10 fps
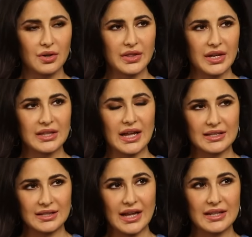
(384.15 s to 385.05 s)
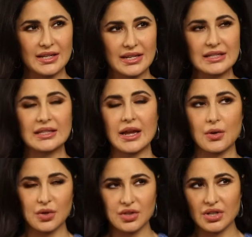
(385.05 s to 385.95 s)
I think that's his
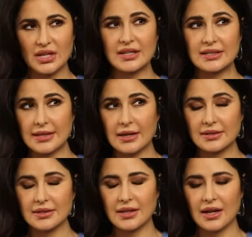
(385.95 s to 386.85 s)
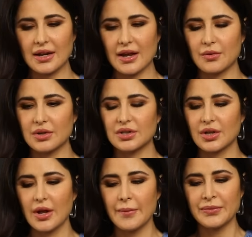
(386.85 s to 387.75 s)
language and he excels in that language.
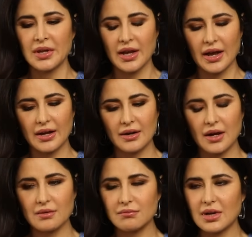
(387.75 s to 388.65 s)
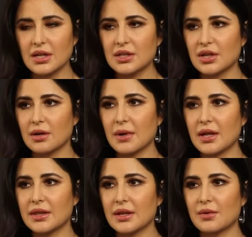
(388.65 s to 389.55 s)
Yeah. And Manish Sharma,
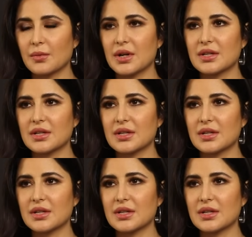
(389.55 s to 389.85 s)
I think,